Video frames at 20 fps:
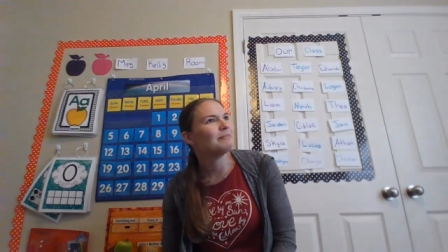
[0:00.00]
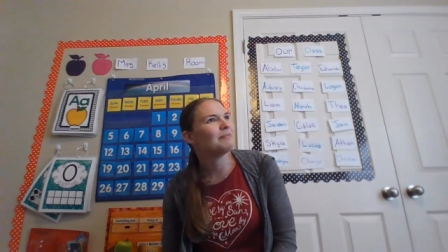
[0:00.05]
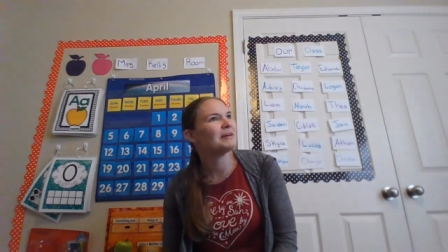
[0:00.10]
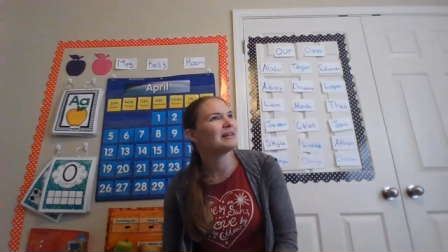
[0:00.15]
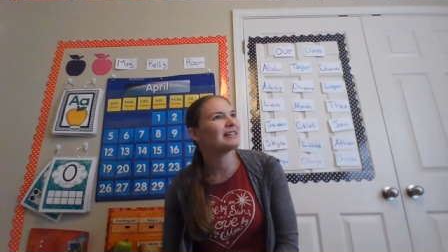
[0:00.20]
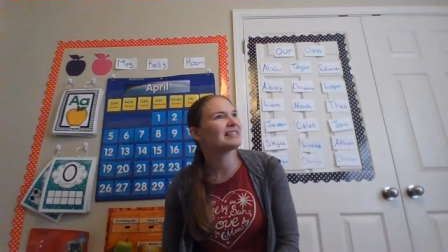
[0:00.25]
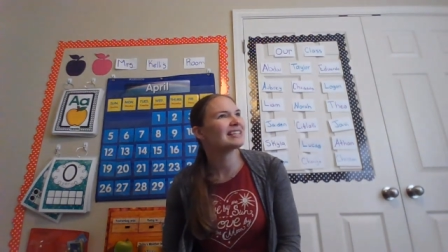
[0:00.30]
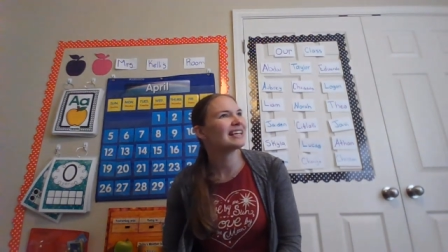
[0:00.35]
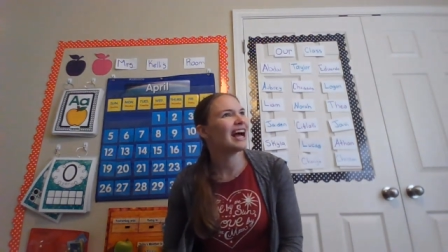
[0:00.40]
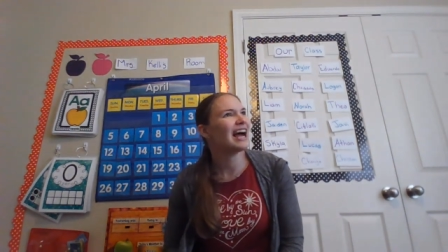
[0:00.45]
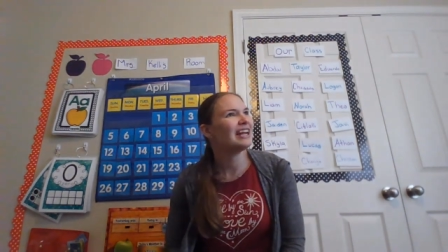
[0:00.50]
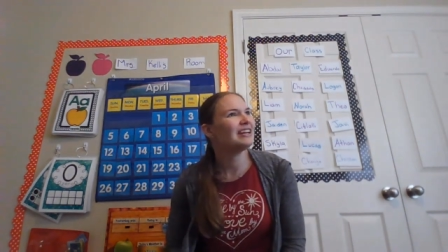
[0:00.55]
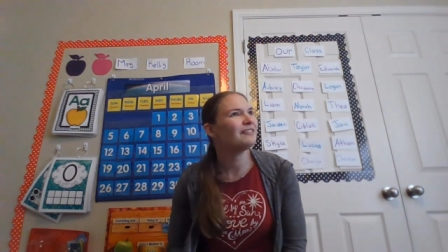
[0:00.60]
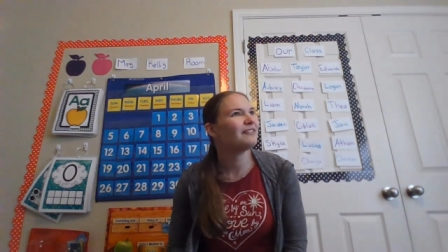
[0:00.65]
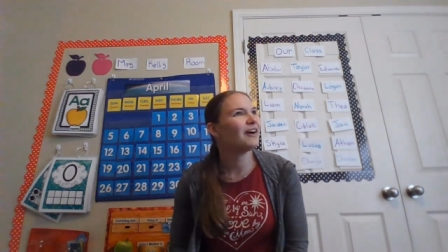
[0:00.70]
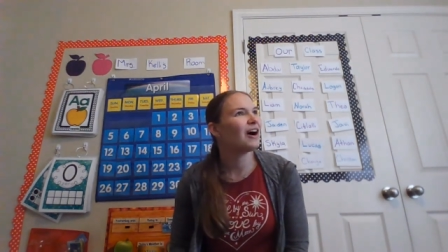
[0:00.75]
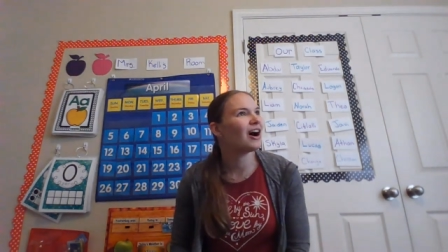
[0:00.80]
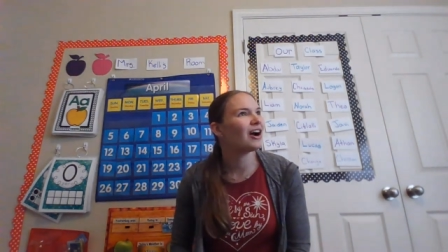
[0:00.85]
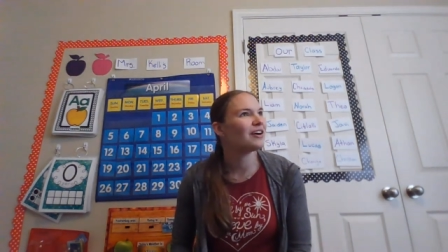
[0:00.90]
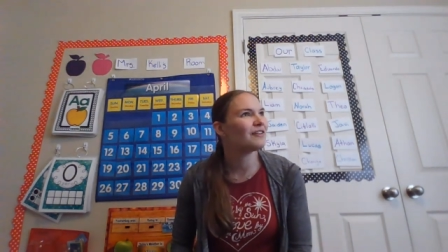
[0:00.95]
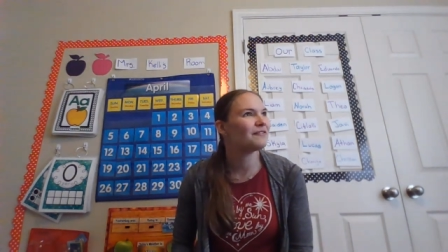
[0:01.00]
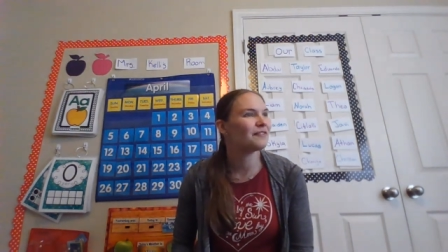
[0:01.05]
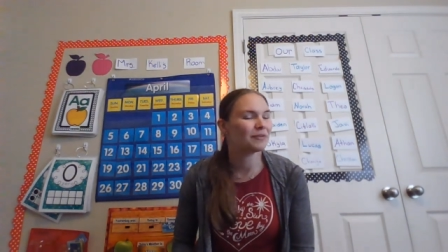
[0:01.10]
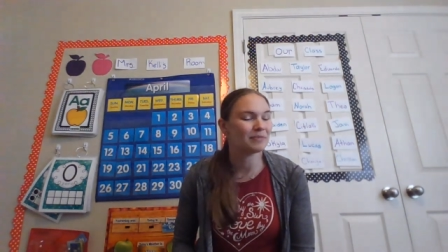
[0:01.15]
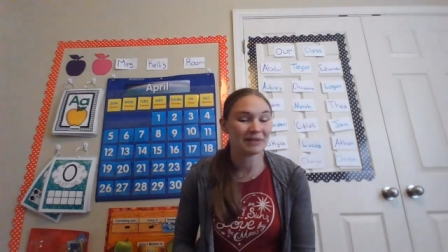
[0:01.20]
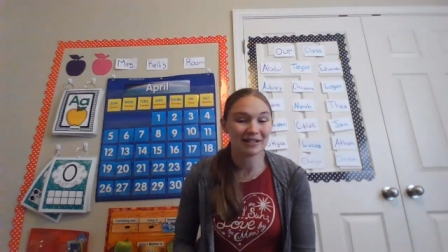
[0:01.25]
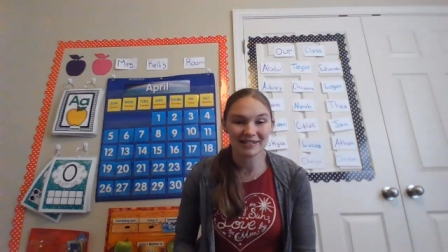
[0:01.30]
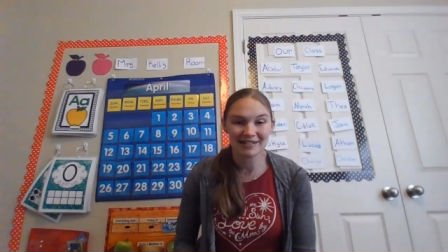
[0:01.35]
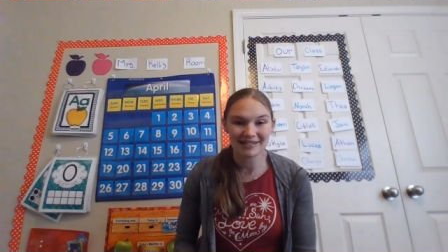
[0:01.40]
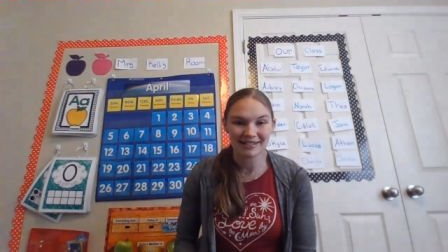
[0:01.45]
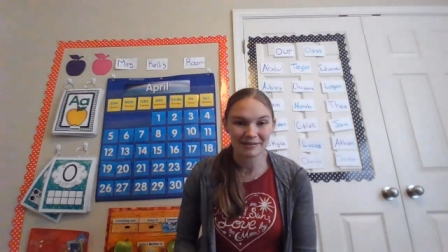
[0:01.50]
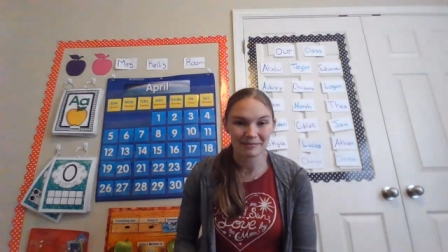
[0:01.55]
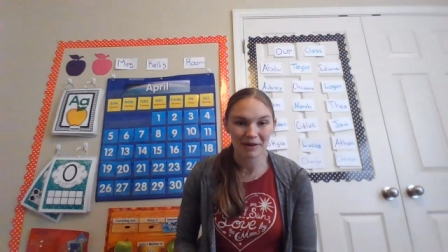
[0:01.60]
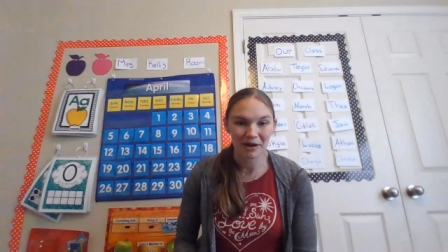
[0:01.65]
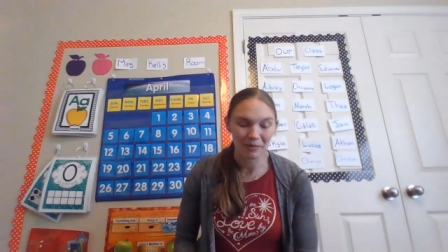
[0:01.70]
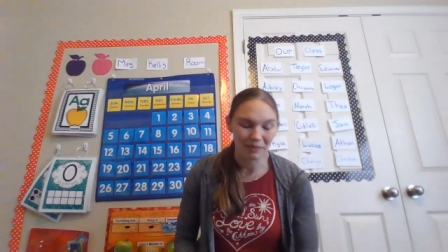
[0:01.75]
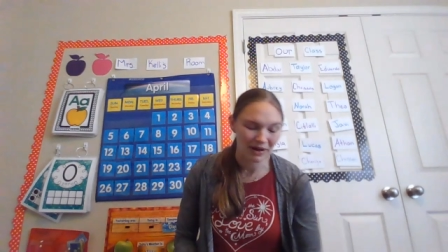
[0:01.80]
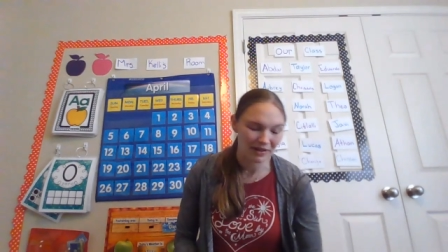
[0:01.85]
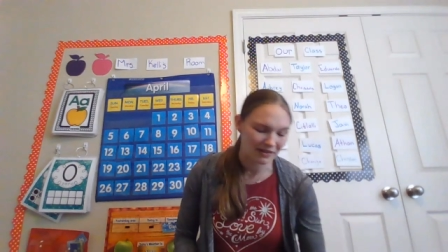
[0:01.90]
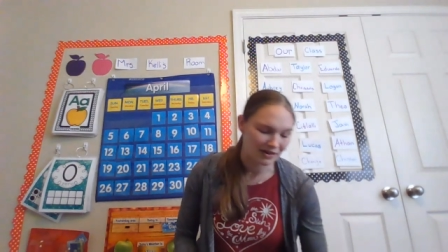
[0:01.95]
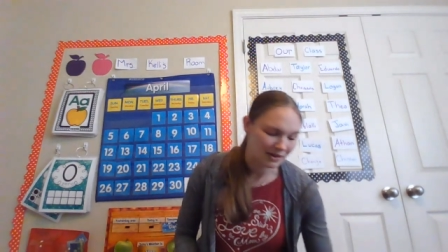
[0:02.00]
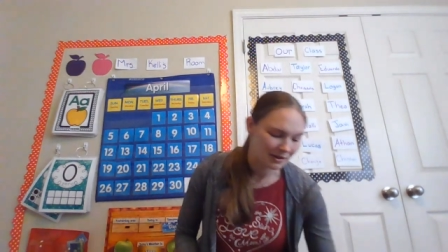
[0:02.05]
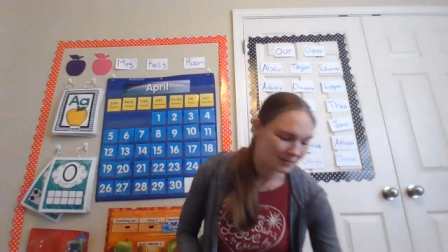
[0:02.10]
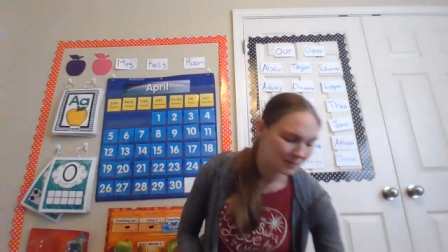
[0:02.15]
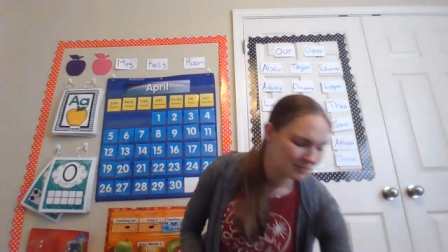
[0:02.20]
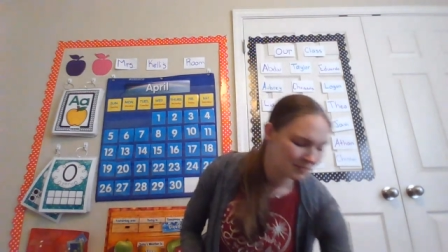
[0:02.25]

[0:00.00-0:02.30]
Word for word: but it's kind of hard for me to see my weather.